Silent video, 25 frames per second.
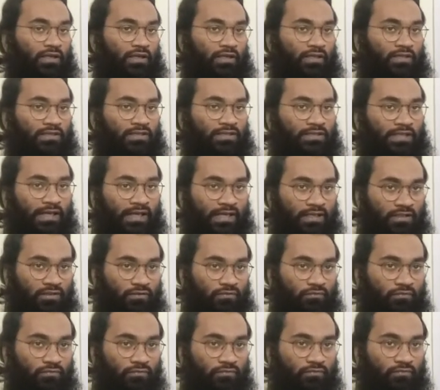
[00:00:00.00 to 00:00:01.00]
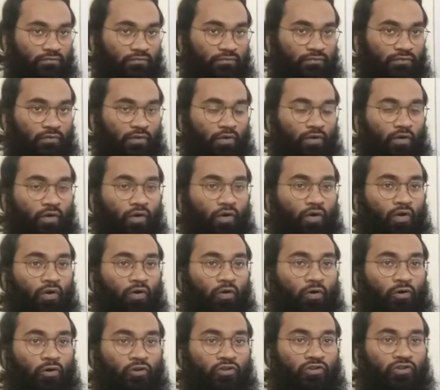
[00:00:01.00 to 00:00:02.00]
Second
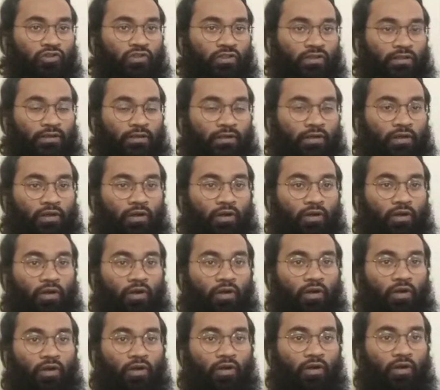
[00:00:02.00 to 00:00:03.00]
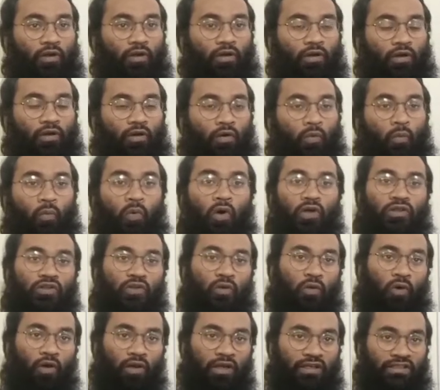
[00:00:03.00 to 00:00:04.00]
question, what
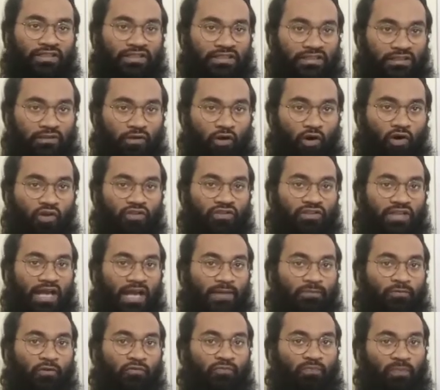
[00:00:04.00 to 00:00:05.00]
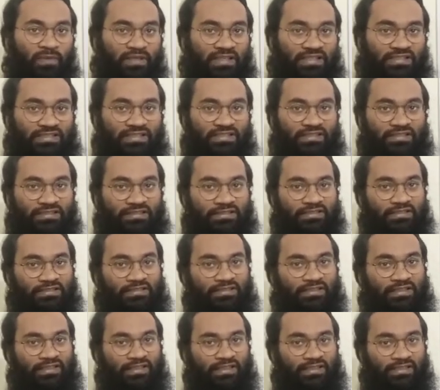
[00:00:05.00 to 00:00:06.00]
quality or type of medicine
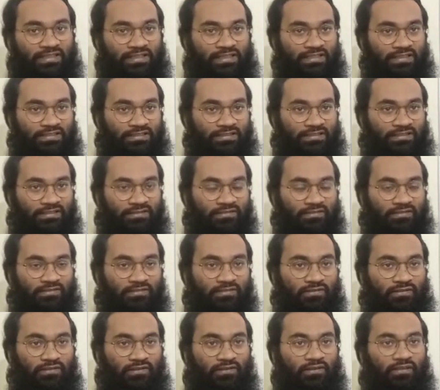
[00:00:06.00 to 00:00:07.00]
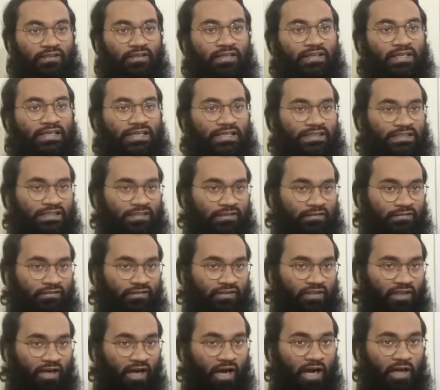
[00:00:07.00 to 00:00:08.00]
it is?
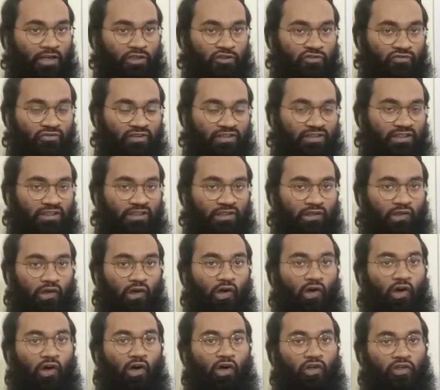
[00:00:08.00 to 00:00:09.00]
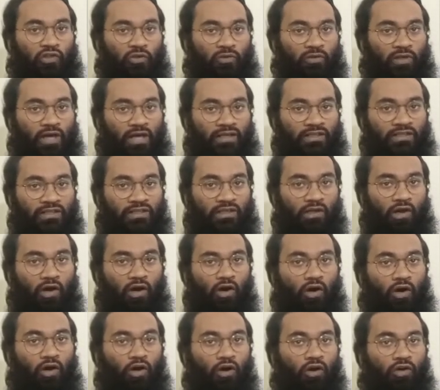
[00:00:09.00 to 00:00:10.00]
Either Ayurvedic or Unani
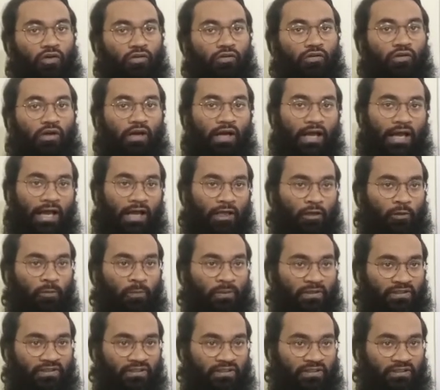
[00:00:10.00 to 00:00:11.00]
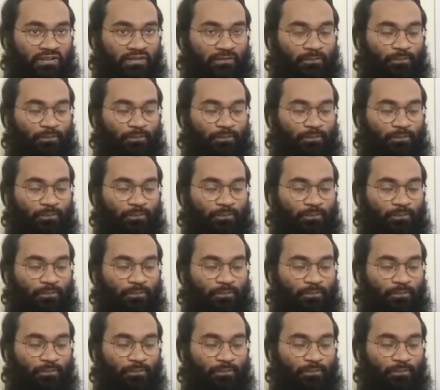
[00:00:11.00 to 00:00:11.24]
or allopathy.